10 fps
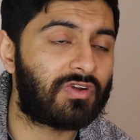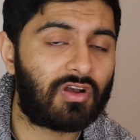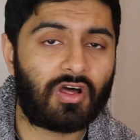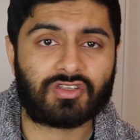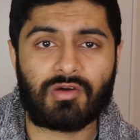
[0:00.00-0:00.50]
in
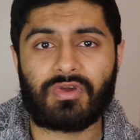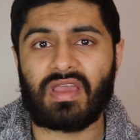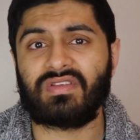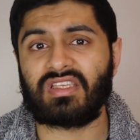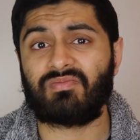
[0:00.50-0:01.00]
the last couple of
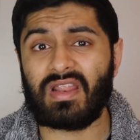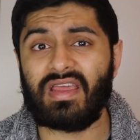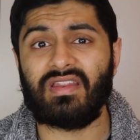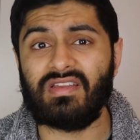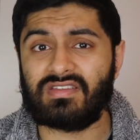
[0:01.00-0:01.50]
games that he's
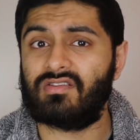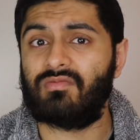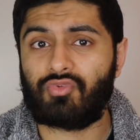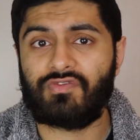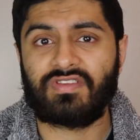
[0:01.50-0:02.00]
played, he needs to
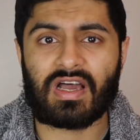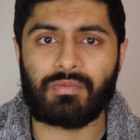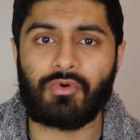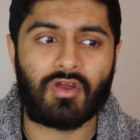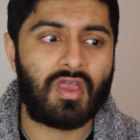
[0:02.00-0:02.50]
improve his
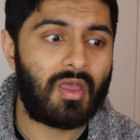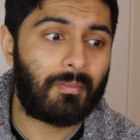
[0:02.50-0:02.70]
output.